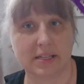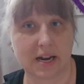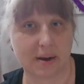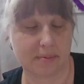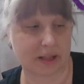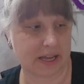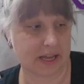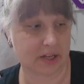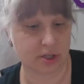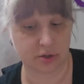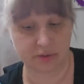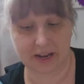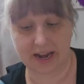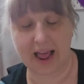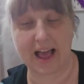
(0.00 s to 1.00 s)
that I plan to
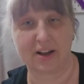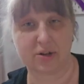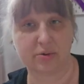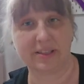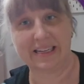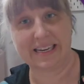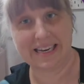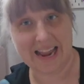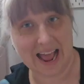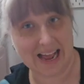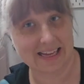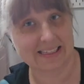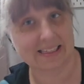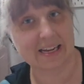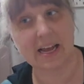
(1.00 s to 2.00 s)
knit actually
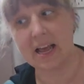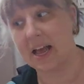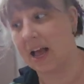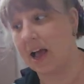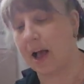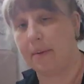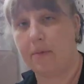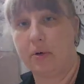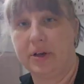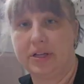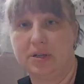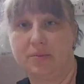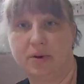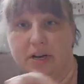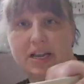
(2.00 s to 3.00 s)
next, I'm going
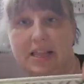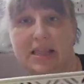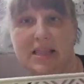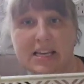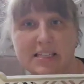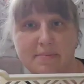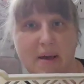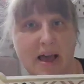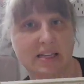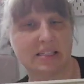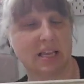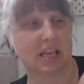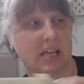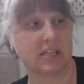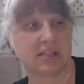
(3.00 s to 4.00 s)
to put in this
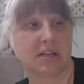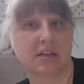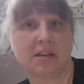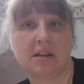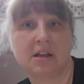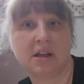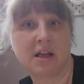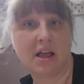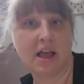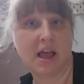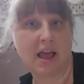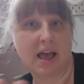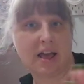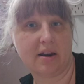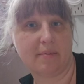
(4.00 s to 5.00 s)
basket,
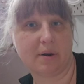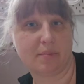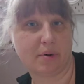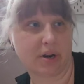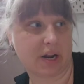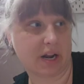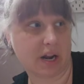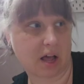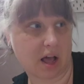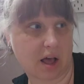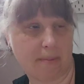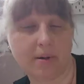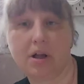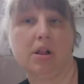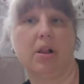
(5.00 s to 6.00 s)
and I'm going to put it
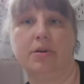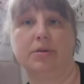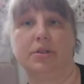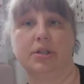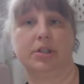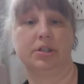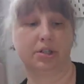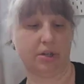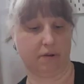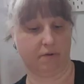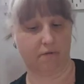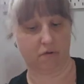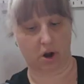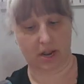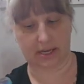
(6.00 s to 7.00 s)
up closer to the
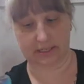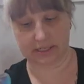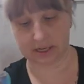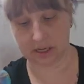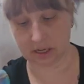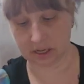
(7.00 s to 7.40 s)
front.